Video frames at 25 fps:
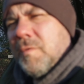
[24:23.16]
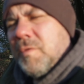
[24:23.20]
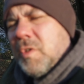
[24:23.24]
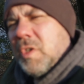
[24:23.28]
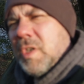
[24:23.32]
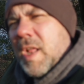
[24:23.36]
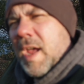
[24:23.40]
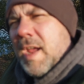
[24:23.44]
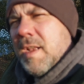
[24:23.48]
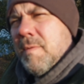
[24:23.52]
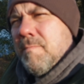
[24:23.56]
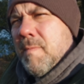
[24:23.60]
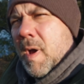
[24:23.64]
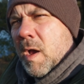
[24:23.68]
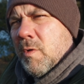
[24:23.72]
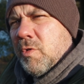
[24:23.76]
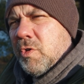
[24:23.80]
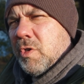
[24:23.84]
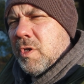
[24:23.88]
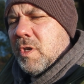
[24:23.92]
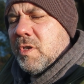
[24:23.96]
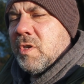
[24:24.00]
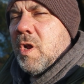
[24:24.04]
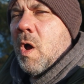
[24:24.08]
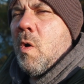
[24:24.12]
have stayed
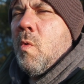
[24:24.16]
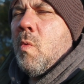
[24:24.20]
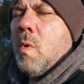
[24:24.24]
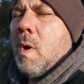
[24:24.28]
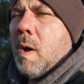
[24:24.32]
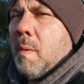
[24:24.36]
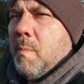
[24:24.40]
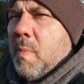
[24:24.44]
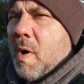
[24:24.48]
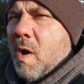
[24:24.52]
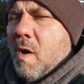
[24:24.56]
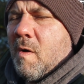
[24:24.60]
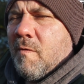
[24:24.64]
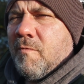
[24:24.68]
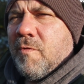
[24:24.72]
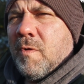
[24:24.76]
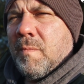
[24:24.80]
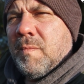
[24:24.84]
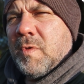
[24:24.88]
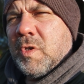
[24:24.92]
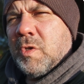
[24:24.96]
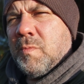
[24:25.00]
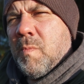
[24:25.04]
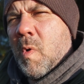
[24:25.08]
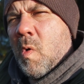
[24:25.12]
motionless. Oh, apart from
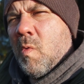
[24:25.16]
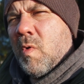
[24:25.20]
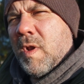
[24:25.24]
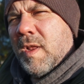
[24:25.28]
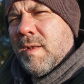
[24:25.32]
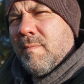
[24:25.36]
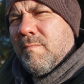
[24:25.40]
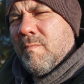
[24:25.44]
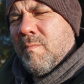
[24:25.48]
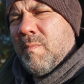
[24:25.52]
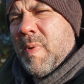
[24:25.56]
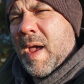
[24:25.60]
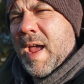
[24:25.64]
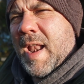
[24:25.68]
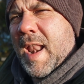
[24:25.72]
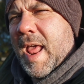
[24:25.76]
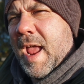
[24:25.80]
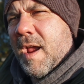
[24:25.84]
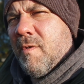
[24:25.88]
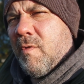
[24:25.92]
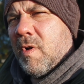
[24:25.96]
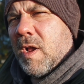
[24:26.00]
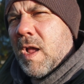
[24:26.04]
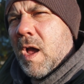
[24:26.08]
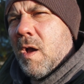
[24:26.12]
this morning, about an
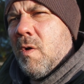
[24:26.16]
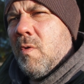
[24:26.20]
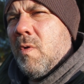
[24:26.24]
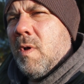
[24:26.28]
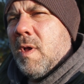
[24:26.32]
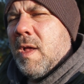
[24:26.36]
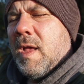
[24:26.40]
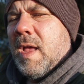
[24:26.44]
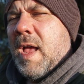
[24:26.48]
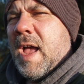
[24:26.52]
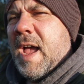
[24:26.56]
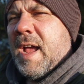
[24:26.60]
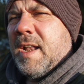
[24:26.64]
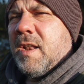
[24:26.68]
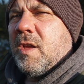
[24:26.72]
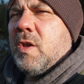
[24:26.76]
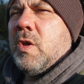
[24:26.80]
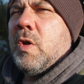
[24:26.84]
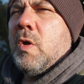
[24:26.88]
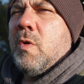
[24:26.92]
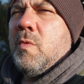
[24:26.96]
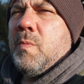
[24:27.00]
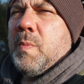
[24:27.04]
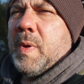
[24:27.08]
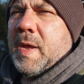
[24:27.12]
hour ago, I had a
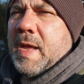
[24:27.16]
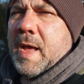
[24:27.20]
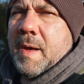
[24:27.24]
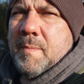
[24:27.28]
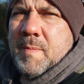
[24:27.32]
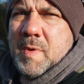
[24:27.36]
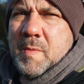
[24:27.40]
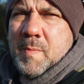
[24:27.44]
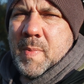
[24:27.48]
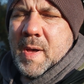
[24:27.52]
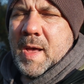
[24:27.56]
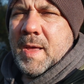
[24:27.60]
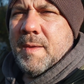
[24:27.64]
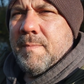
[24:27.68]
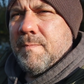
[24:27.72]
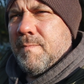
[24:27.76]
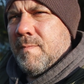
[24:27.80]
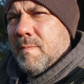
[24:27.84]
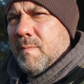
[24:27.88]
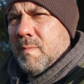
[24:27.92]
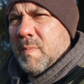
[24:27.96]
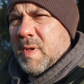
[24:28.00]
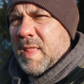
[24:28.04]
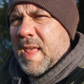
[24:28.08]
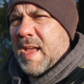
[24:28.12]
coot pick up my bait.
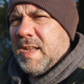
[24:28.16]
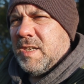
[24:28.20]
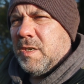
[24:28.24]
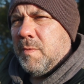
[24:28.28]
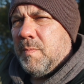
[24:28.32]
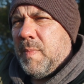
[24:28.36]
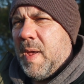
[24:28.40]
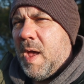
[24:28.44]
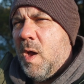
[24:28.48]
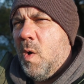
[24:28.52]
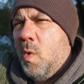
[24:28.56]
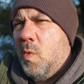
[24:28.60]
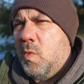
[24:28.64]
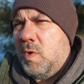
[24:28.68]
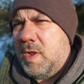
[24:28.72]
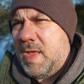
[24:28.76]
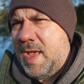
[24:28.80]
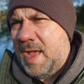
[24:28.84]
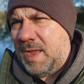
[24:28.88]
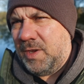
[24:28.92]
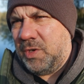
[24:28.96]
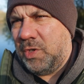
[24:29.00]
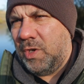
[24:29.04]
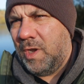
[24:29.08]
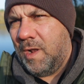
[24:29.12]
But that's about all the
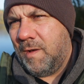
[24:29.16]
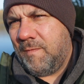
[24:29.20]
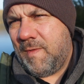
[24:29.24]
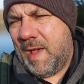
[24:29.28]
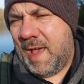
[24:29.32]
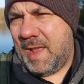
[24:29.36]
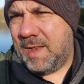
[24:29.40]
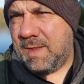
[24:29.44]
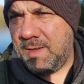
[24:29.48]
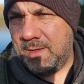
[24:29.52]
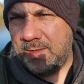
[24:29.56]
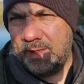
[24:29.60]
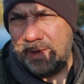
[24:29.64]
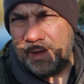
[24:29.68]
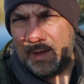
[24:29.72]
action I've had.